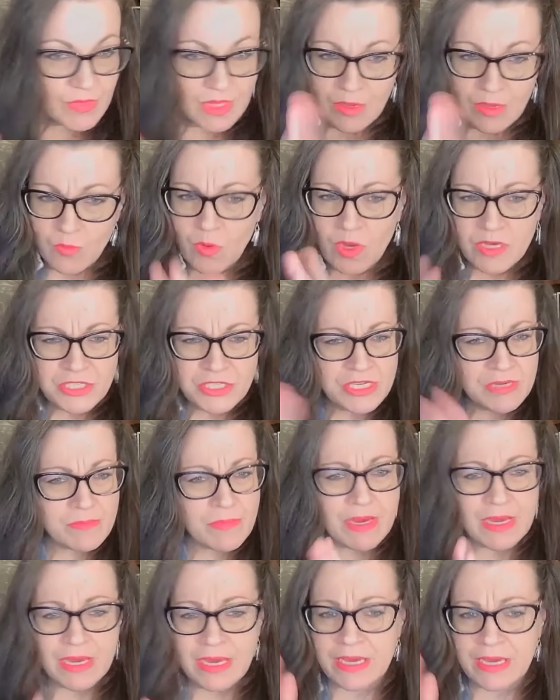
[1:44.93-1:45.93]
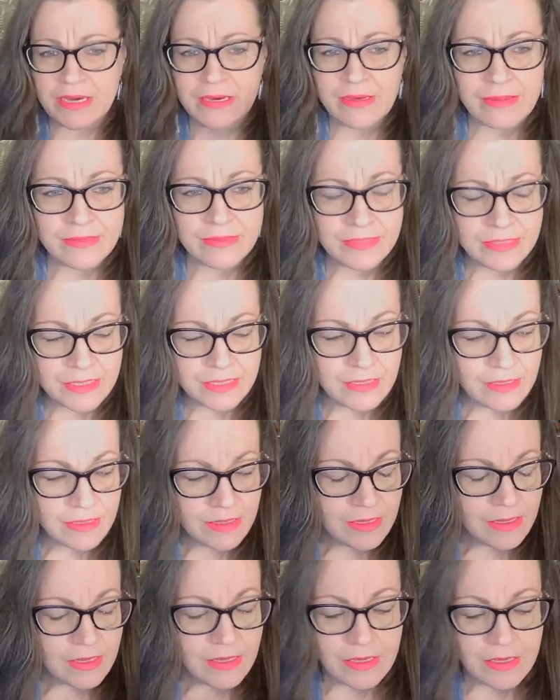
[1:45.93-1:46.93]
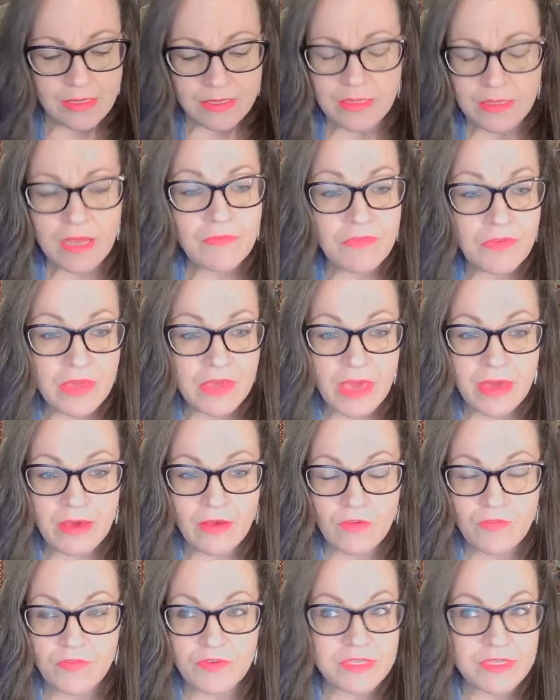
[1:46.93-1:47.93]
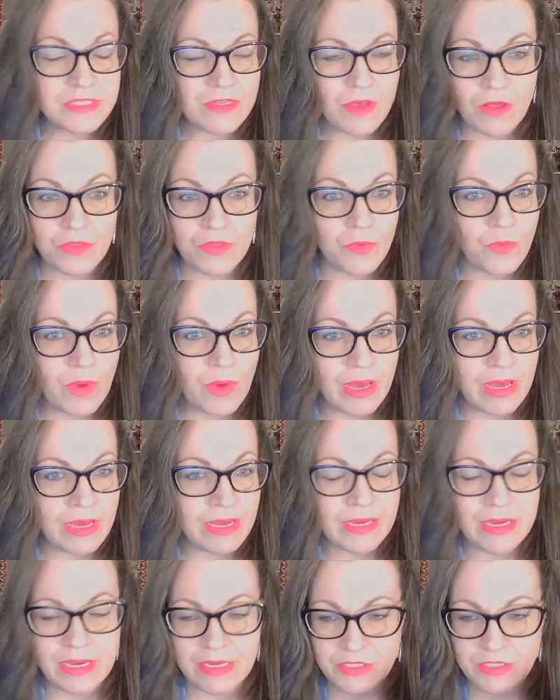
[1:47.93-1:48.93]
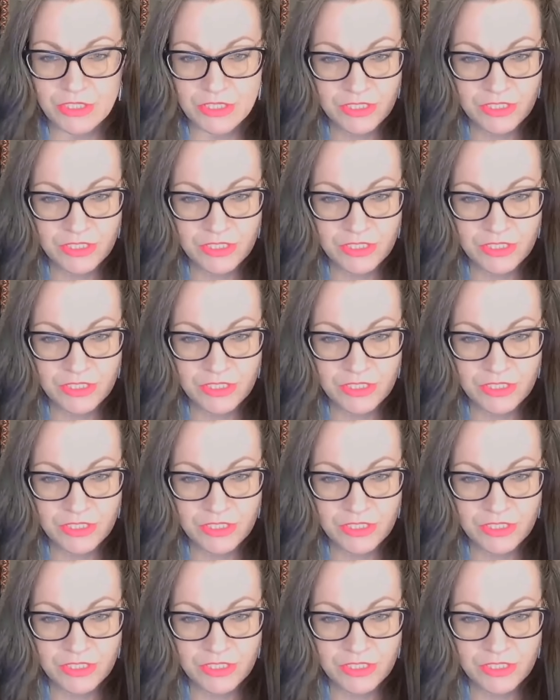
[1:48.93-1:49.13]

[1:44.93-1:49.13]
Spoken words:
washing my hands, loving Elvis all the way, and just